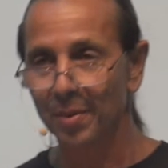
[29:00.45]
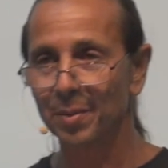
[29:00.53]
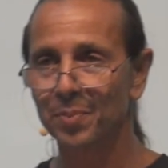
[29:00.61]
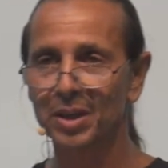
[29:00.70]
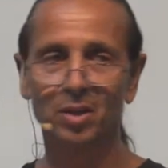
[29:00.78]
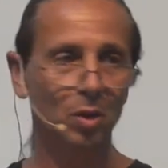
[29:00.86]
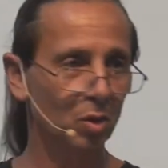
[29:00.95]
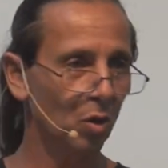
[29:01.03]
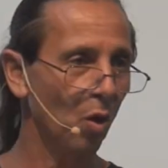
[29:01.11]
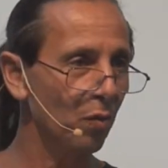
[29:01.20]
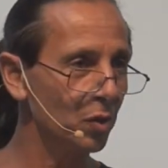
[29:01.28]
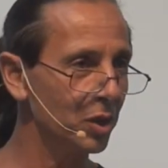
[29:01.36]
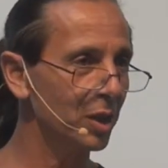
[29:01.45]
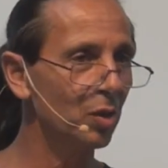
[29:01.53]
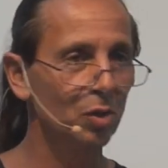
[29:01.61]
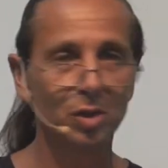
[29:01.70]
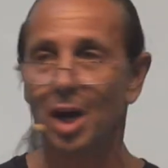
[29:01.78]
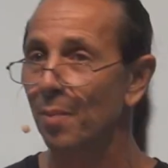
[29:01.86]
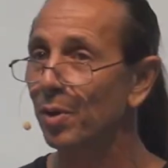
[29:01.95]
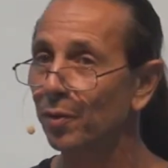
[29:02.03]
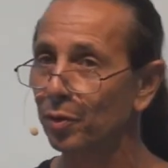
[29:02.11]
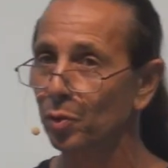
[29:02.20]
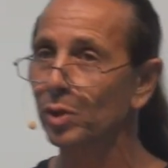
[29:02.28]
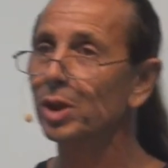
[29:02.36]
they're overseers. But
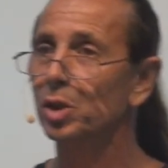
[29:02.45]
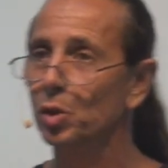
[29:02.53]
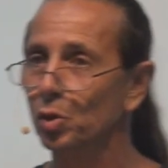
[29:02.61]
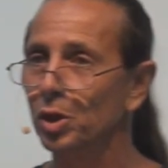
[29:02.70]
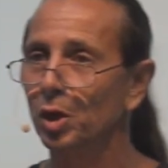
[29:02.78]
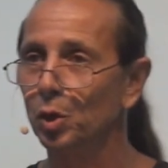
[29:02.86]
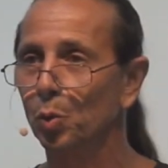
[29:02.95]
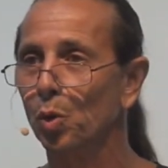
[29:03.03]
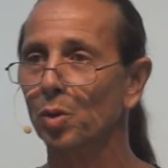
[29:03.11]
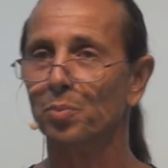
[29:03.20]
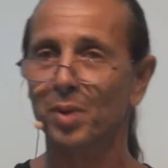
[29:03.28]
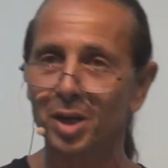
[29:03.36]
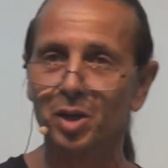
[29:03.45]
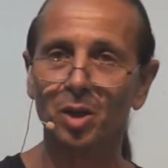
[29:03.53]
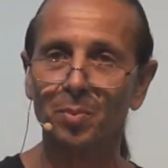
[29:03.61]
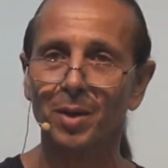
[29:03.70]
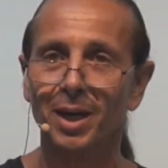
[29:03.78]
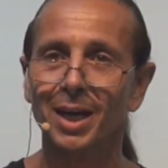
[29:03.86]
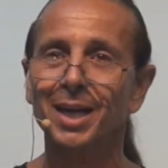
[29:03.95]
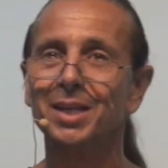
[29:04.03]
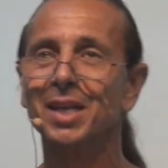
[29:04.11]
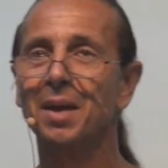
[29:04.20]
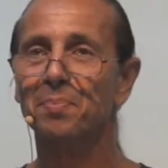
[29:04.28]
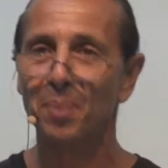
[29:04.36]
if you really search out the word bishop, it
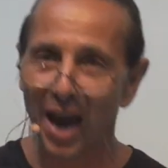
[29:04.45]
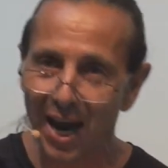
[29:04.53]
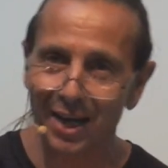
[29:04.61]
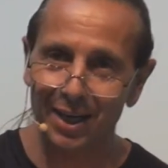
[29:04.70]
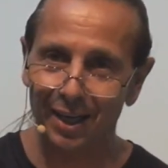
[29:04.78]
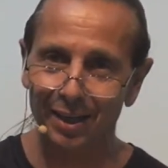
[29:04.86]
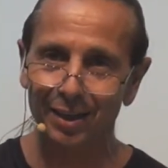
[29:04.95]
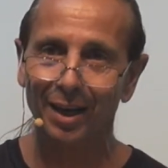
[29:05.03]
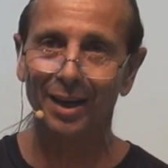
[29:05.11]
is a pagan